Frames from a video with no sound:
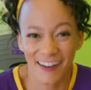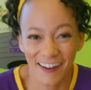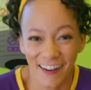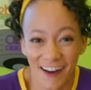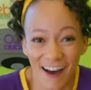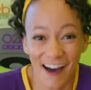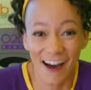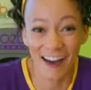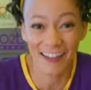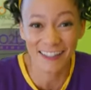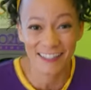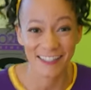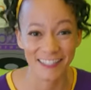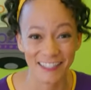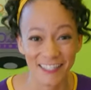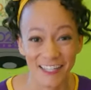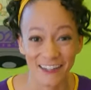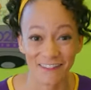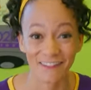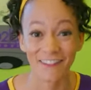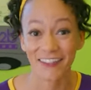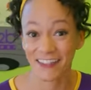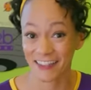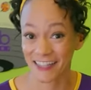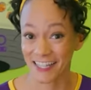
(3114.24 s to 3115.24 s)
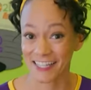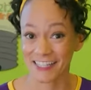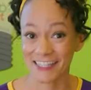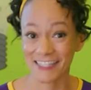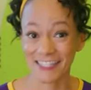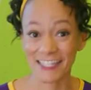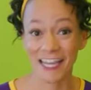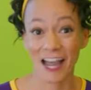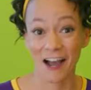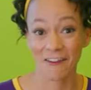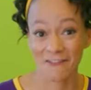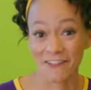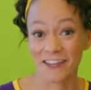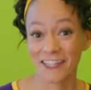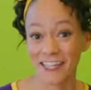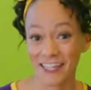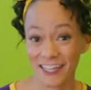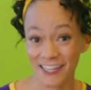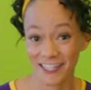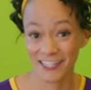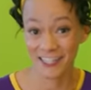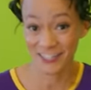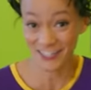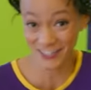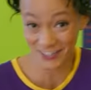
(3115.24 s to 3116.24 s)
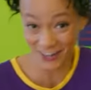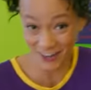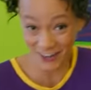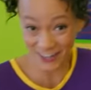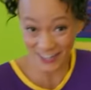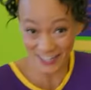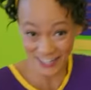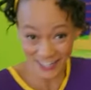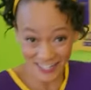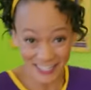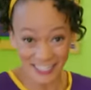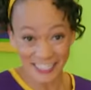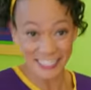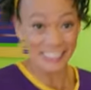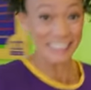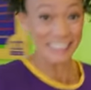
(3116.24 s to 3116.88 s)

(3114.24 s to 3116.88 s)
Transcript: Awesome! Let's see how we can get started.